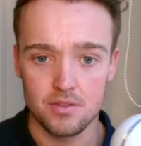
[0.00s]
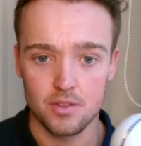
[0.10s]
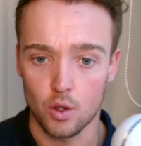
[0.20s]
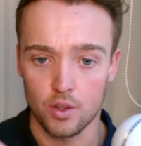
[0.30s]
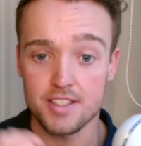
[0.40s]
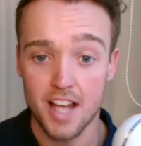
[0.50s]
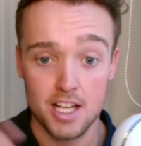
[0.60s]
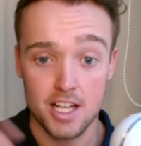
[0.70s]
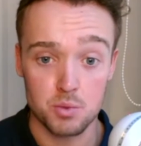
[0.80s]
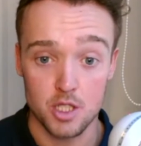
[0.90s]
or the
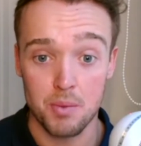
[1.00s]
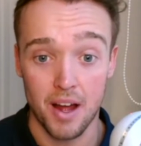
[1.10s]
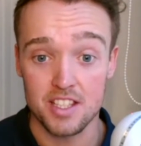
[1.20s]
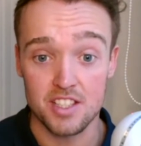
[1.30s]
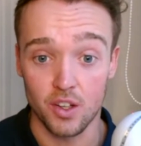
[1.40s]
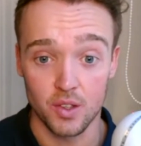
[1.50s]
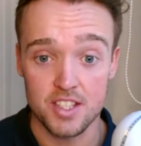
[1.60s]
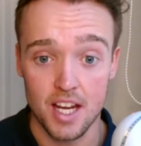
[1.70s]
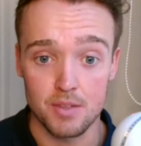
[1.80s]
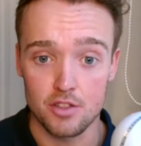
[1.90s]
task will expand to fill the
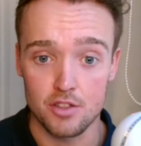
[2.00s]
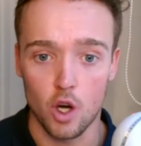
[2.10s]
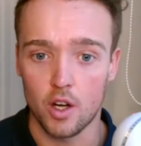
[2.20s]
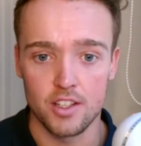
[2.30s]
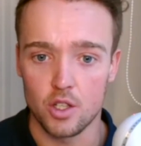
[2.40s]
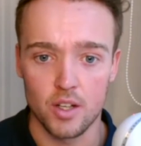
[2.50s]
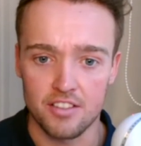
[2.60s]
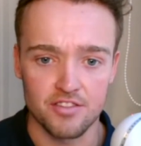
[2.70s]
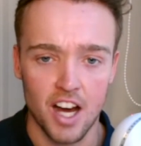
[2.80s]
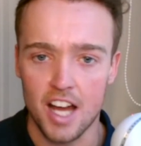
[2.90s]
time that you've got in your
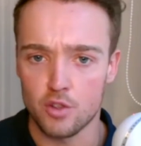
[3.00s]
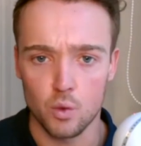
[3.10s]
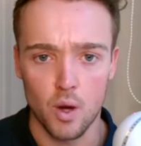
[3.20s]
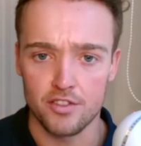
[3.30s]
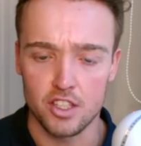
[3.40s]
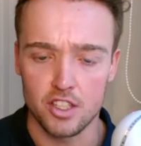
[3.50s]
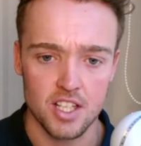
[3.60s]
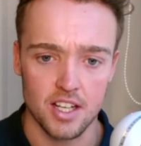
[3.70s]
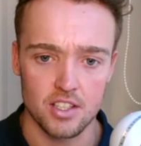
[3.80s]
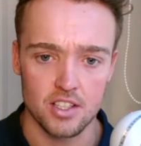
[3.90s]
9-5 or whatever you've
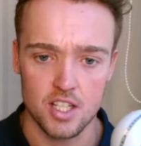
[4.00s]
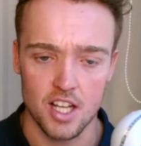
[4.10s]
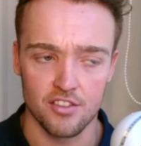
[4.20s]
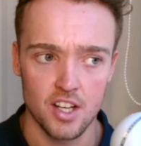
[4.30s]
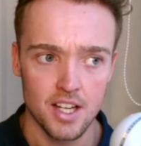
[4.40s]
assigned to yourself.